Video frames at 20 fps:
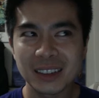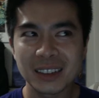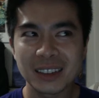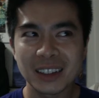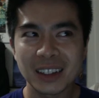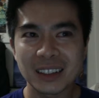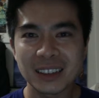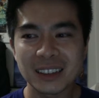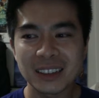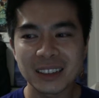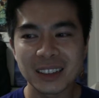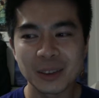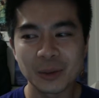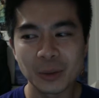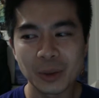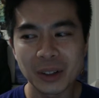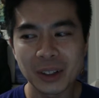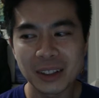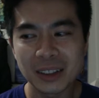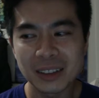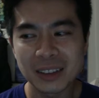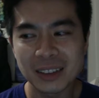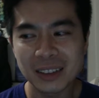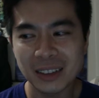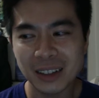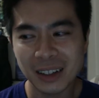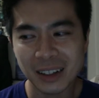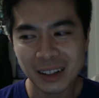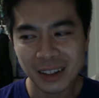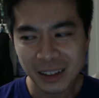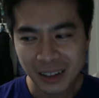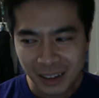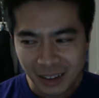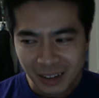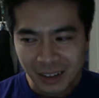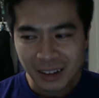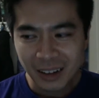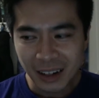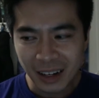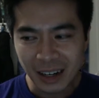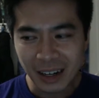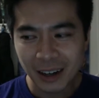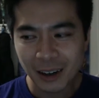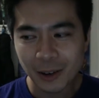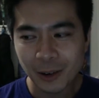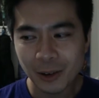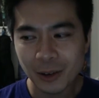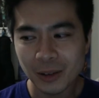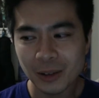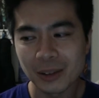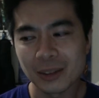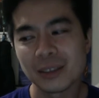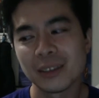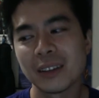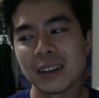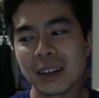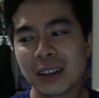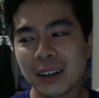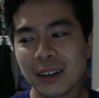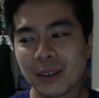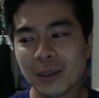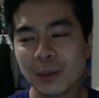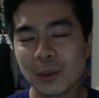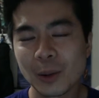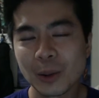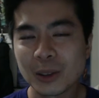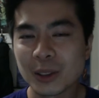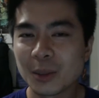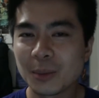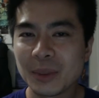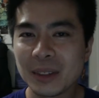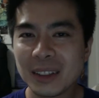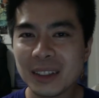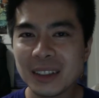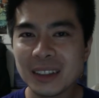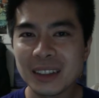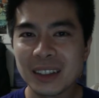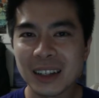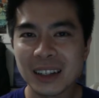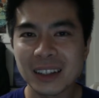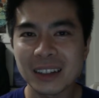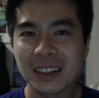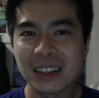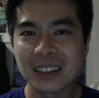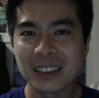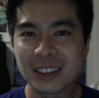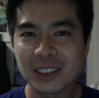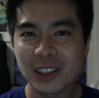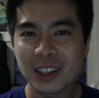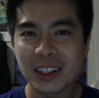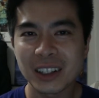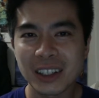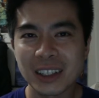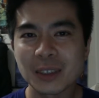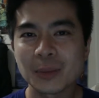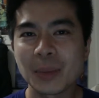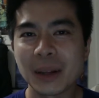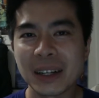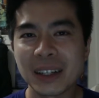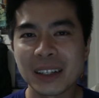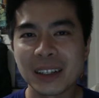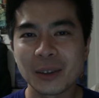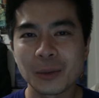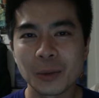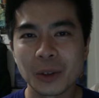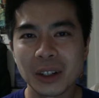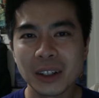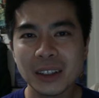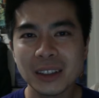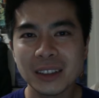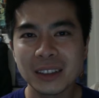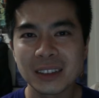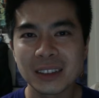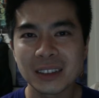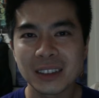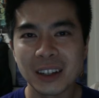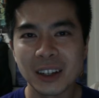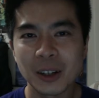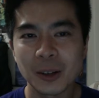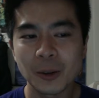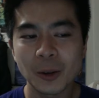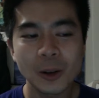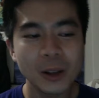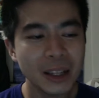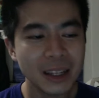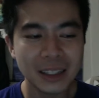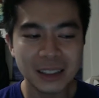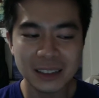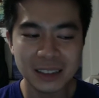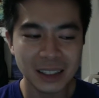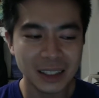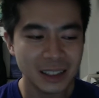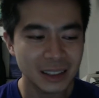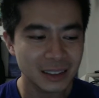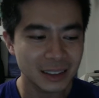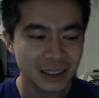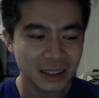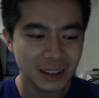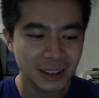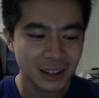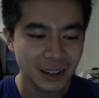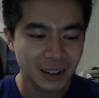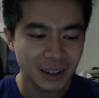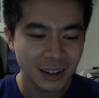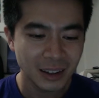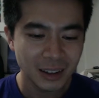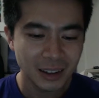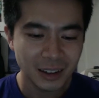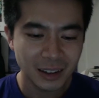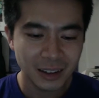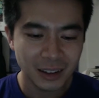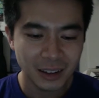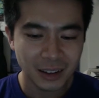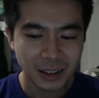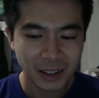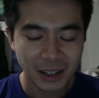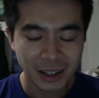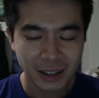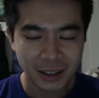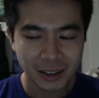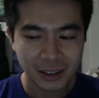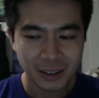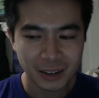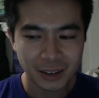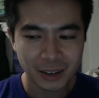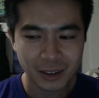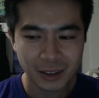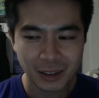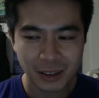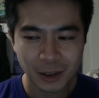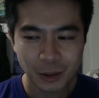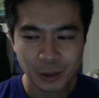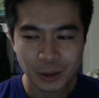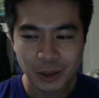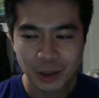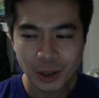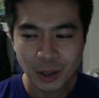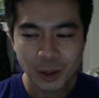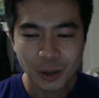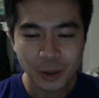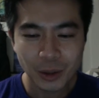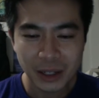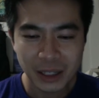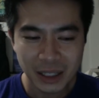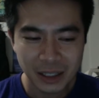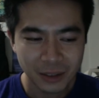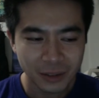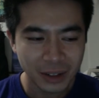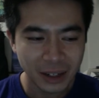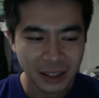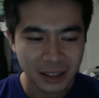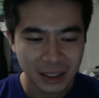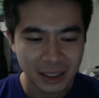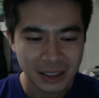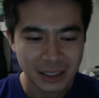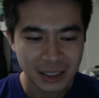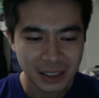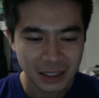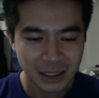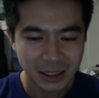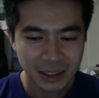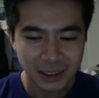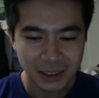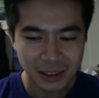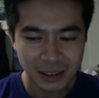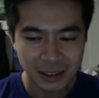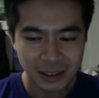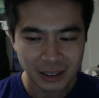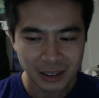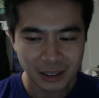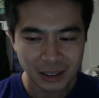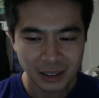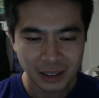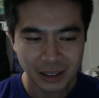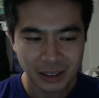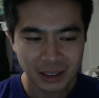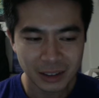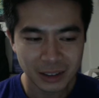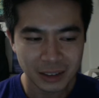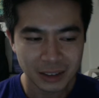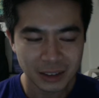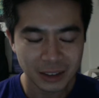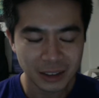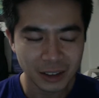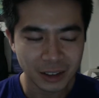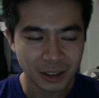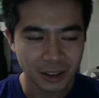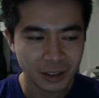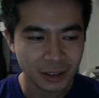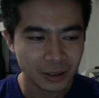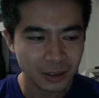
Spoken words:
to justice in words, like how like awesome it is, like and try to explain it in words. All I can say is that like it was so creative how they did it, and just